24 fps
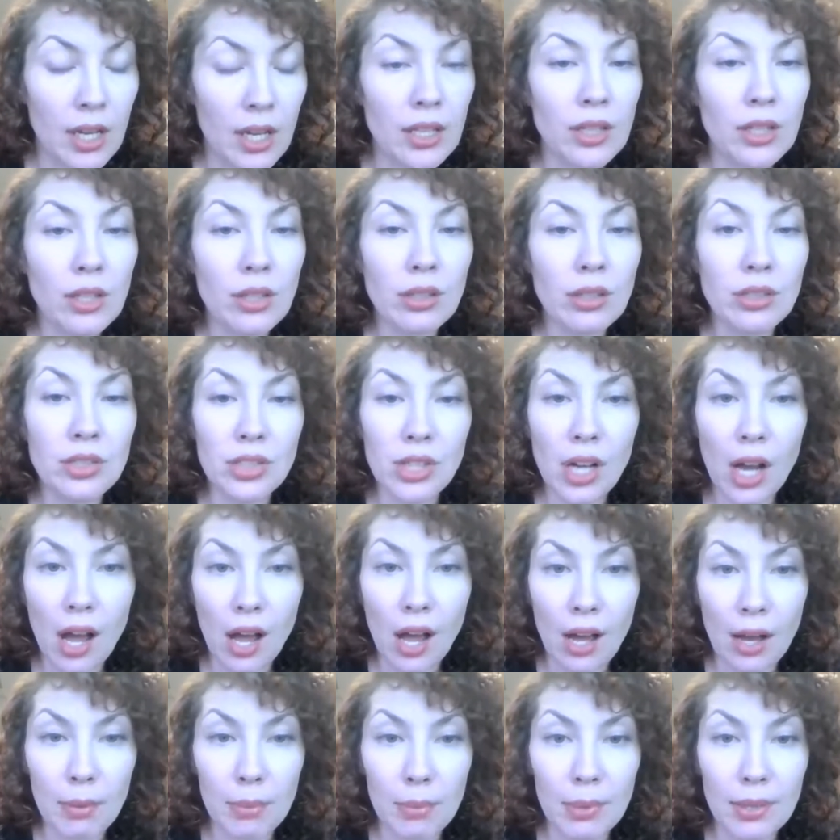Your
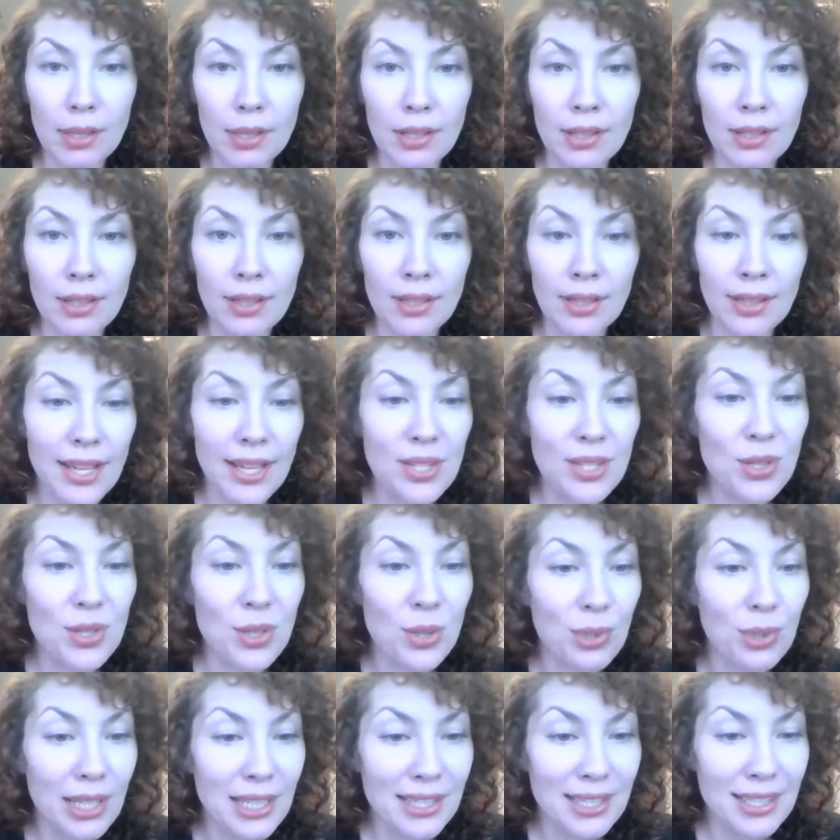job is
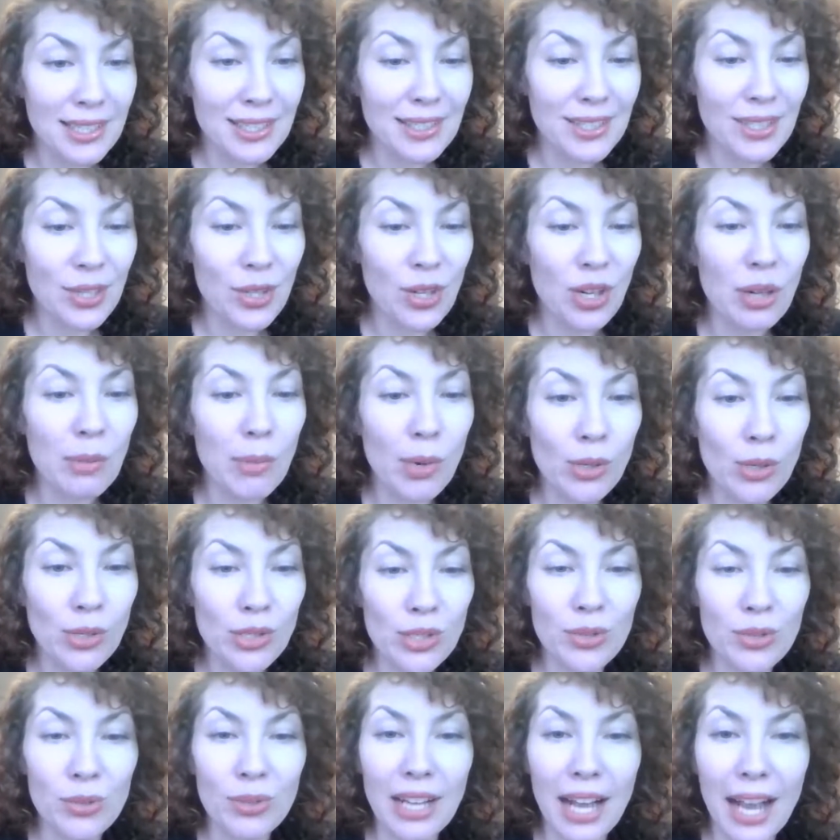to listen to your
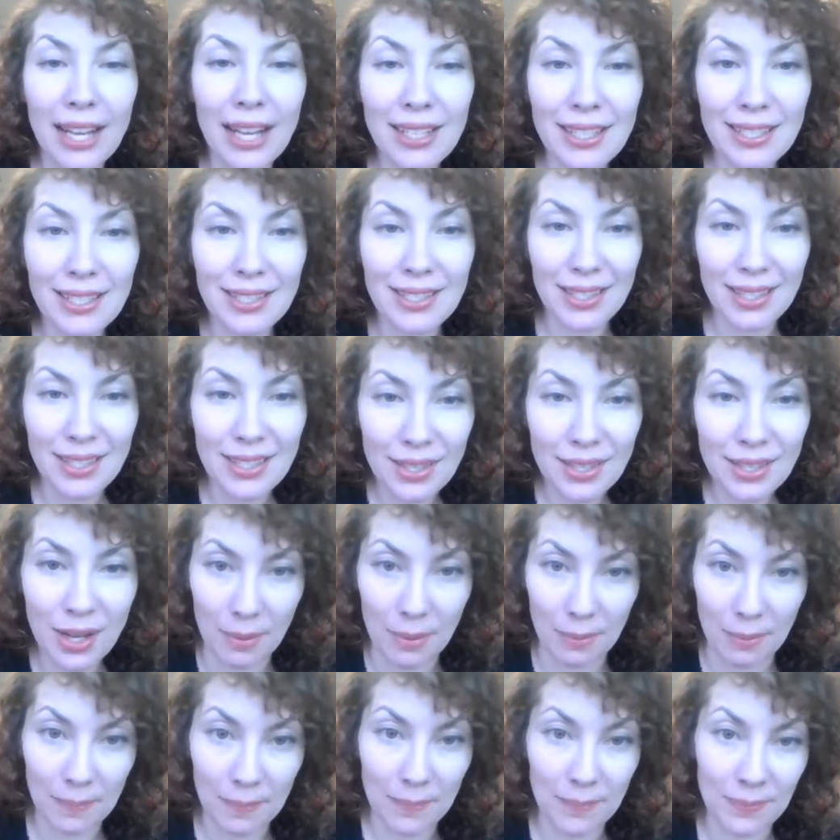emotional guidance
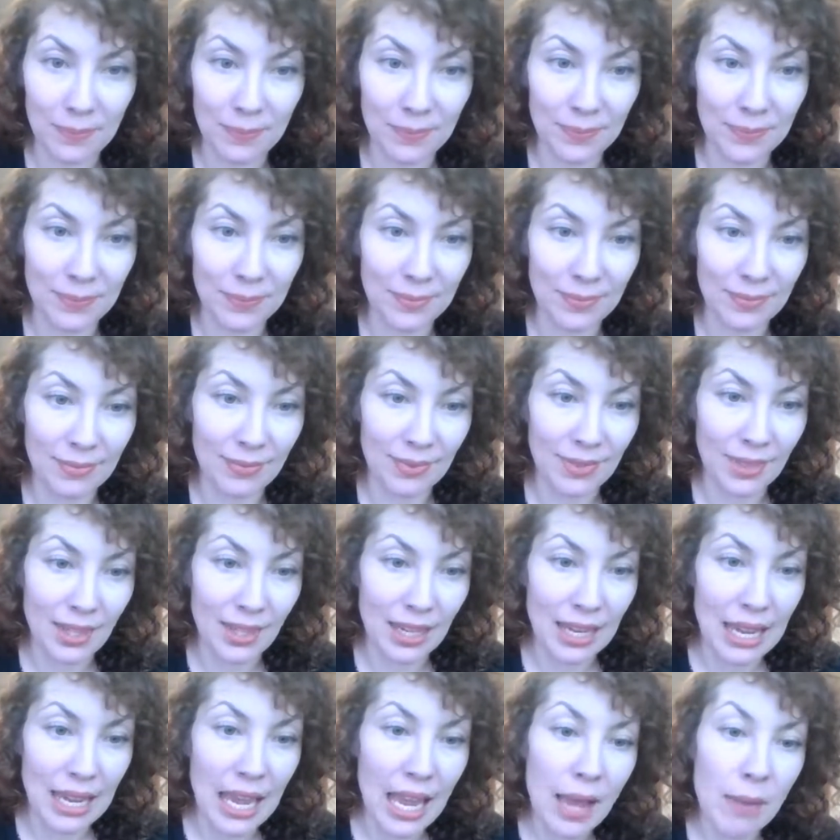system
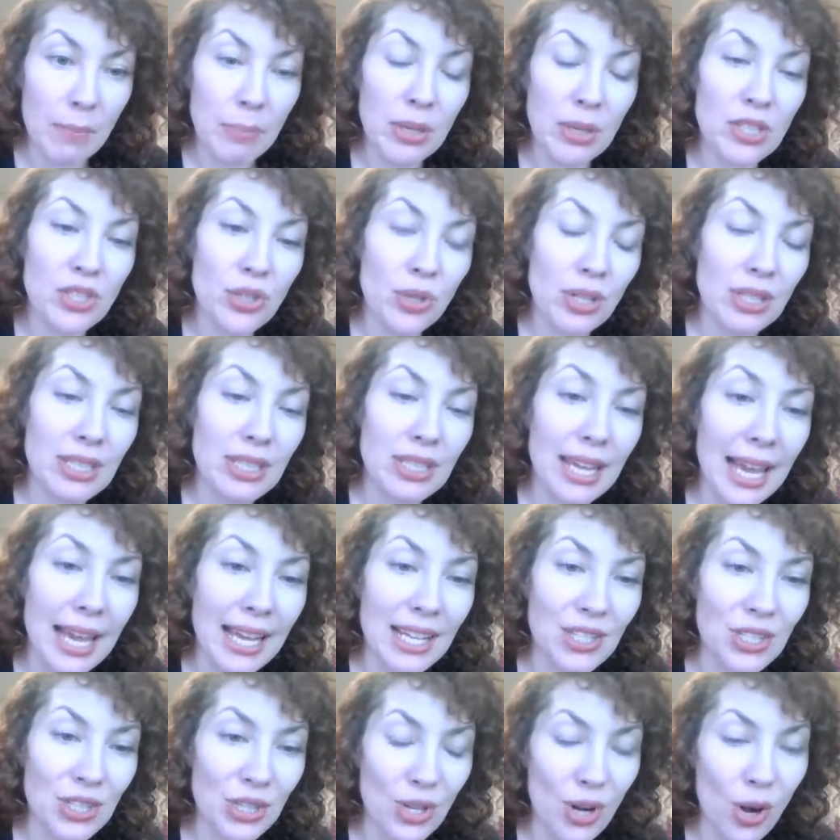and put your
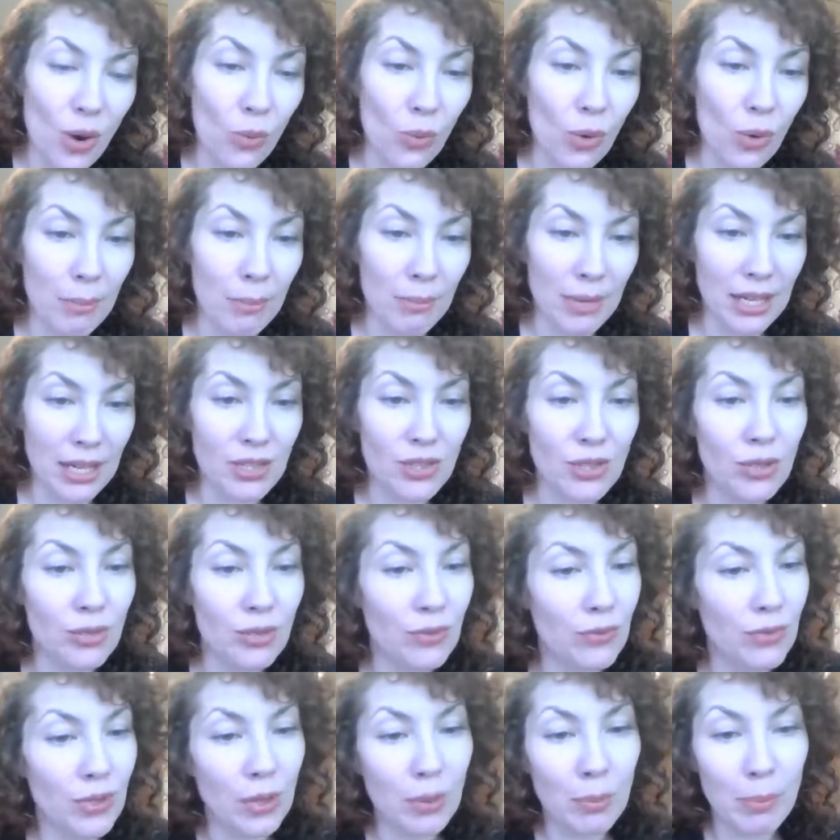attention on what makes you
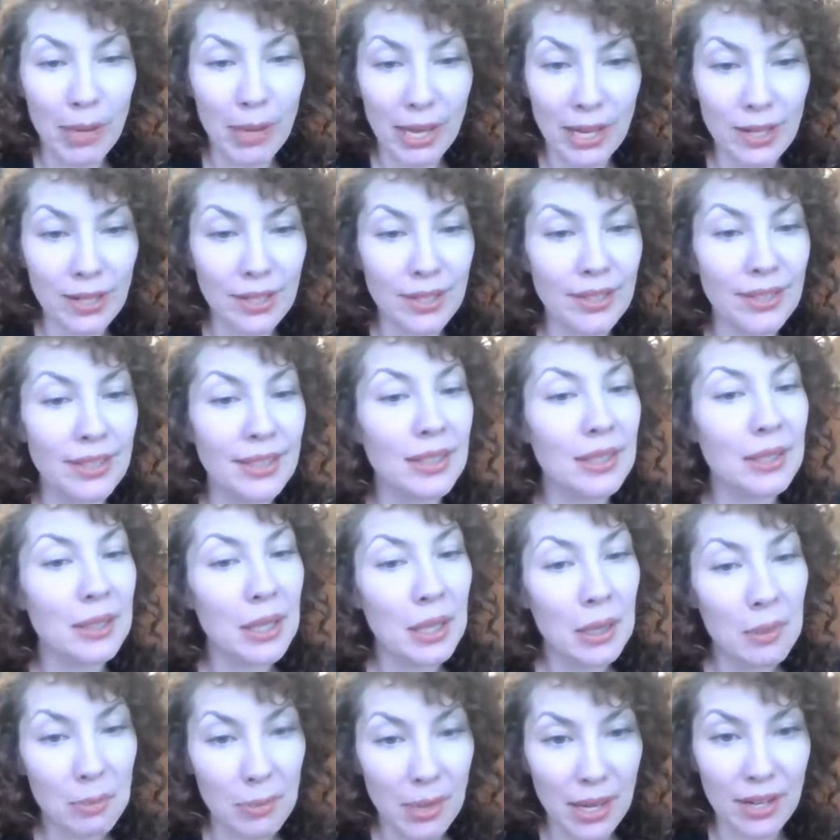feel better
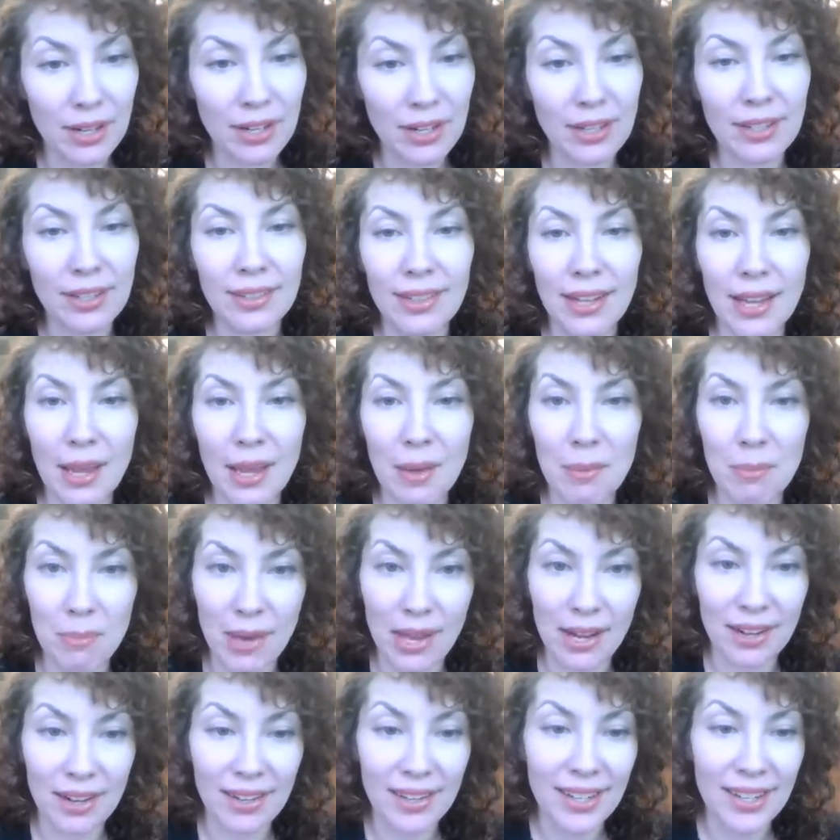and better and
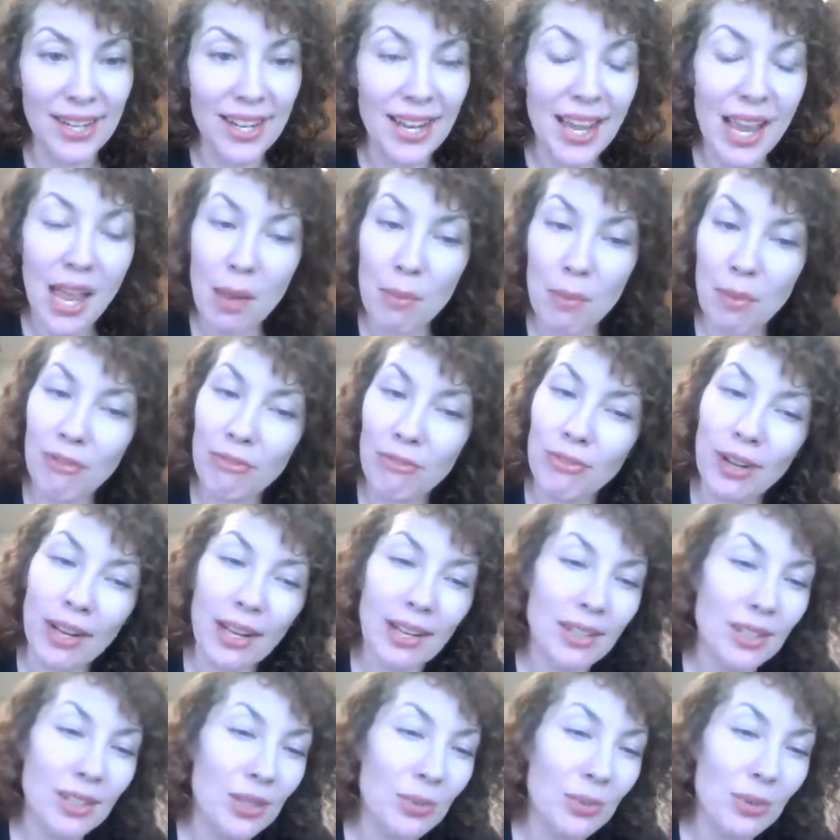better. And my
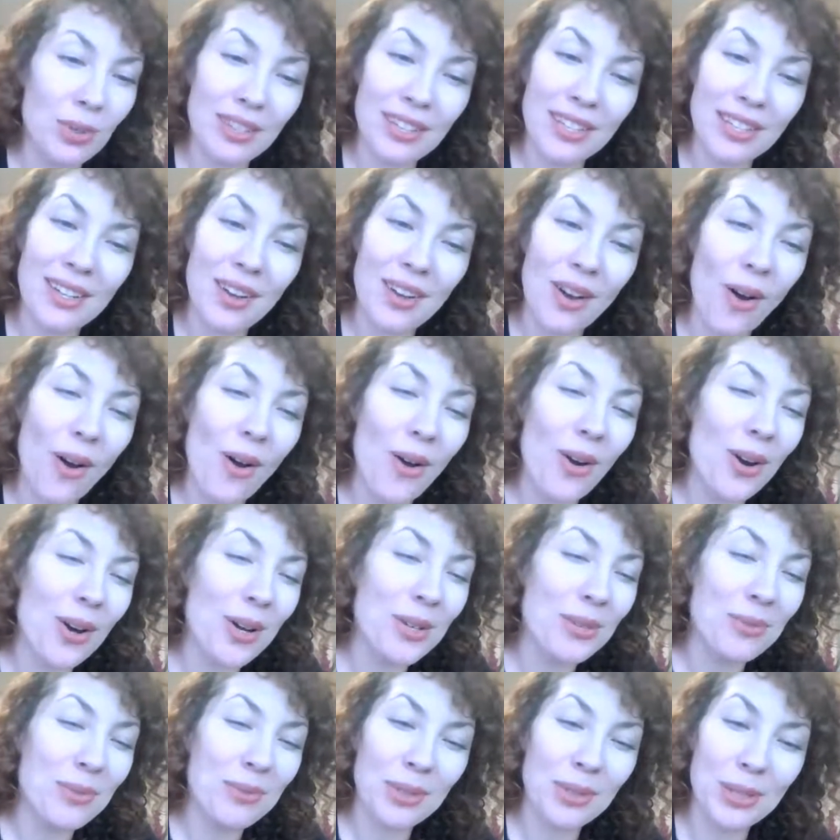friend, you are then
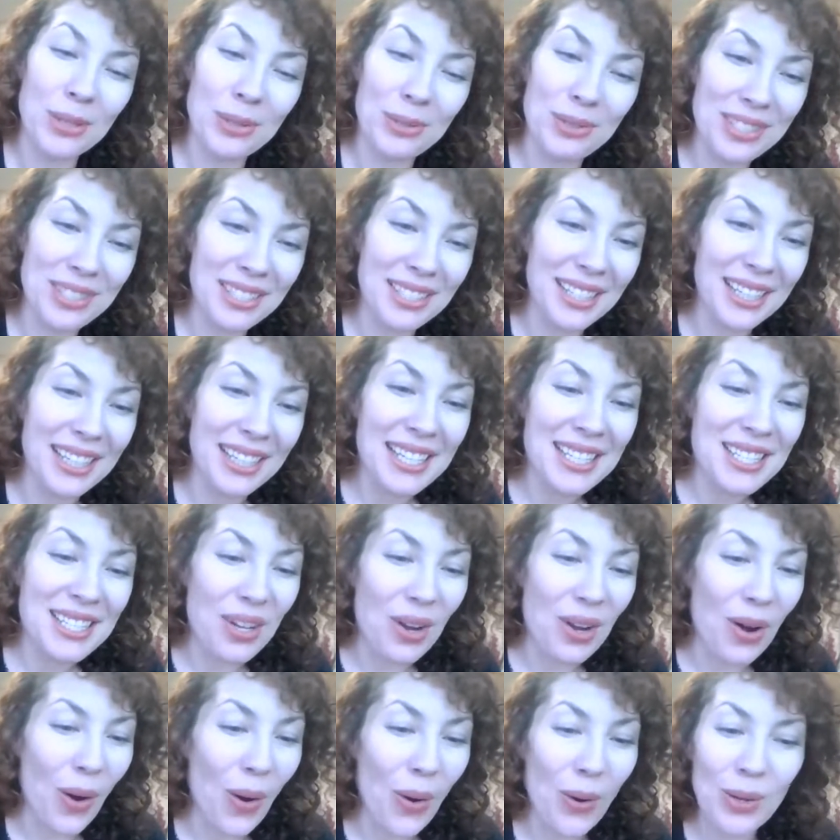en route
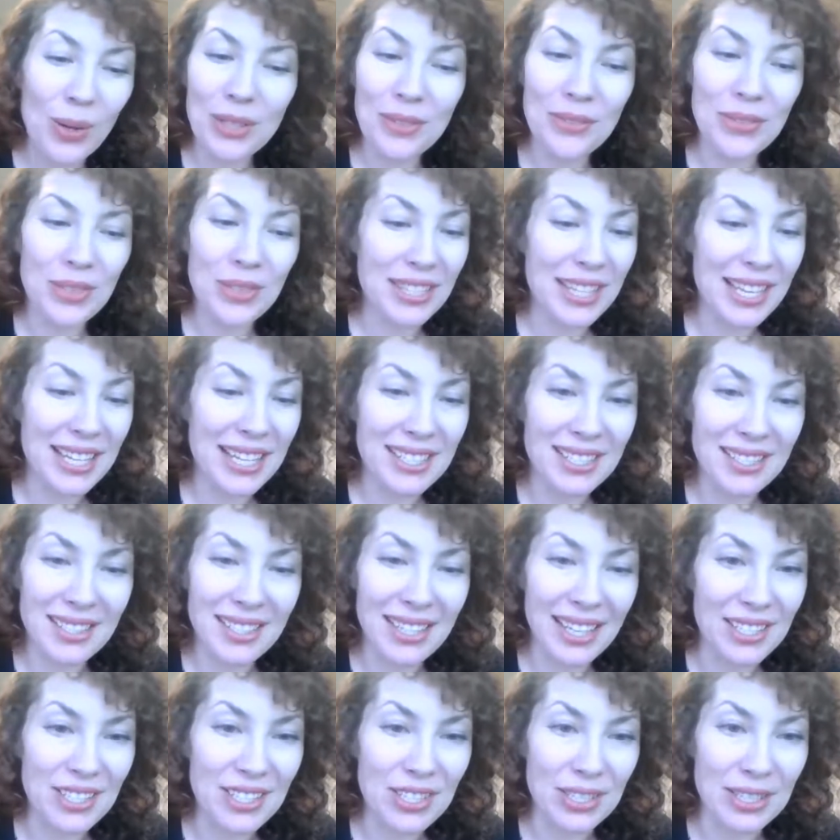to all of your
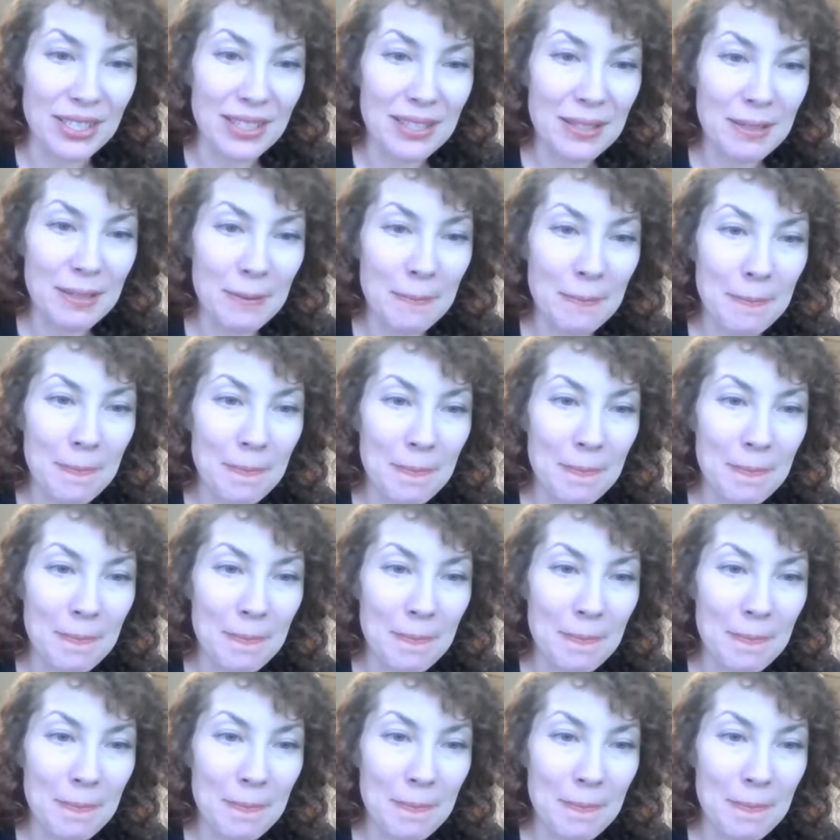destinations.